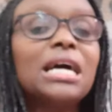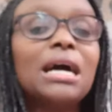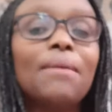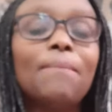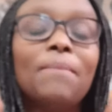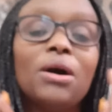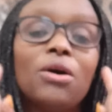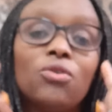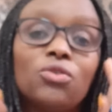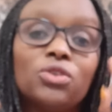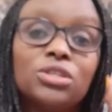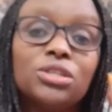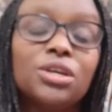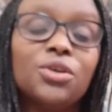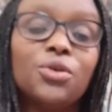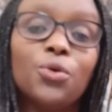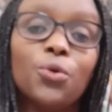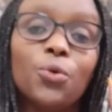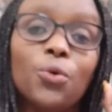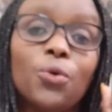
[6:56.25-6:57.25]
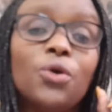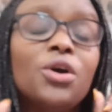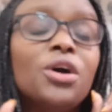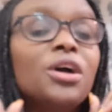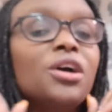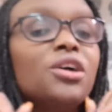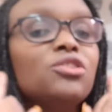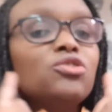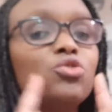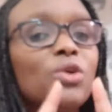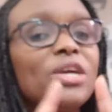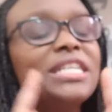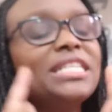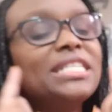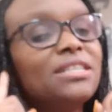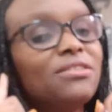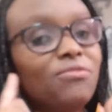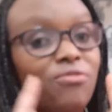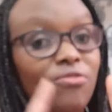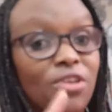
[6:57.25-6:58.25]
about you know
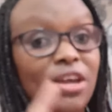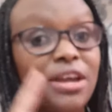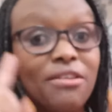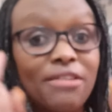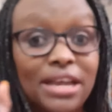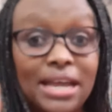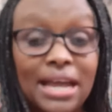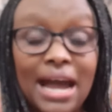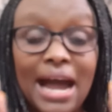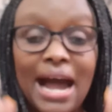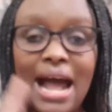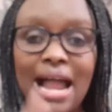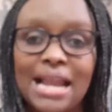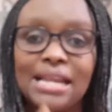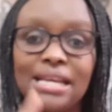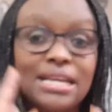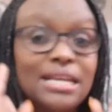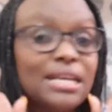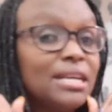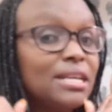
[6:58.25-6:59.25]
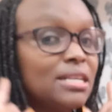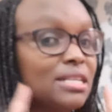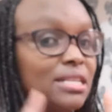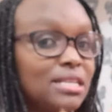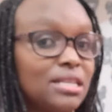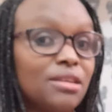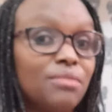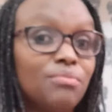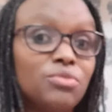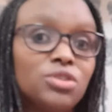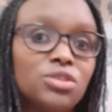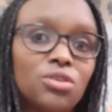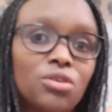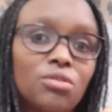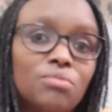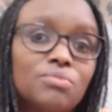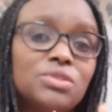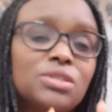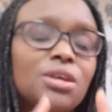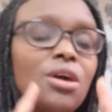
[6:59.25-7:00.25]
20 very early
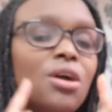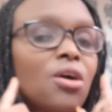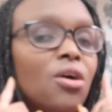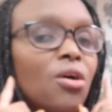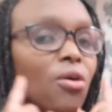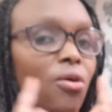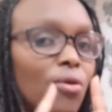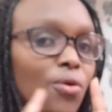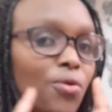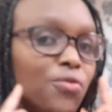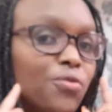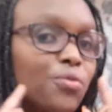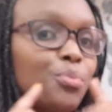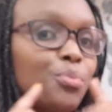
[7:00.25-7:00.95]
symptoms of